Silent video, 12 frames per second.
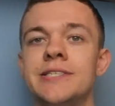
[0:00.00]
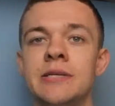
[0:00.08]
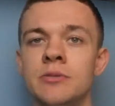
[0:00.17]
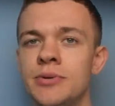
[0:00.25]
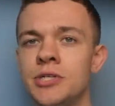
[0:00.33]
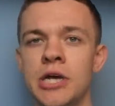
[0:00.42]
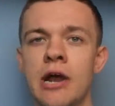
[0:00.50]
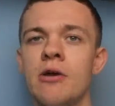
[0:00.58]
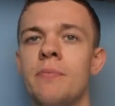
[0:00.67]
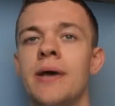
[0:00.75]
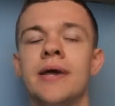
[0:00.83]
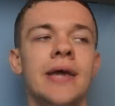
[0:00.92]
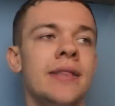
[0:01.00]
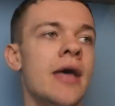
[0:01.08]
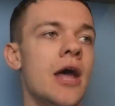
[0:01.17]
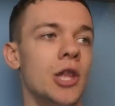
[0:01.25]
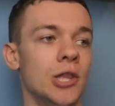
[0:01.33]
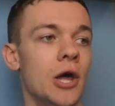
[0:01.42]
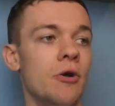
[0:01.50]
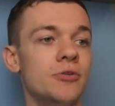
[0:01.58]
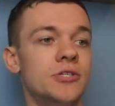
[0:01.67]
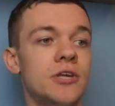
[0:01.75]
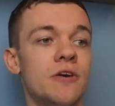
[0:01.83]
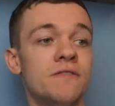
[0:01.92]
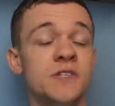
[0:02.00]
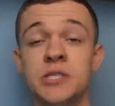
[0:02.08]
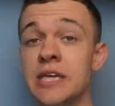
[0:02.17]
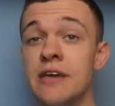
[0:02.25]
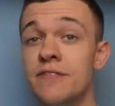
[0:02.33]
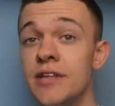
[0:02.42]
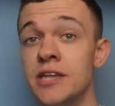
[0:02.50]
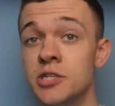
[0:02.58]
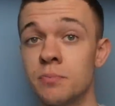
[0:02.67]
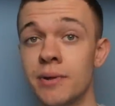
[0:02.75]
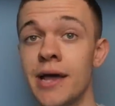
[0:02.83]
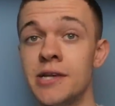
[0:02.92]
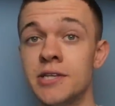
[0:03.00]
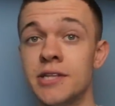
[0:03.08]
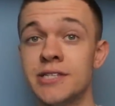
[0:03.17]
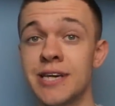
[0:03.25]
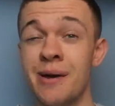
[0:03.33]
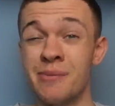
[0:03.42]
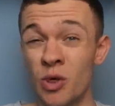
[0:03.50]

seemed to be cherry picking loads of Stevenage players at the time,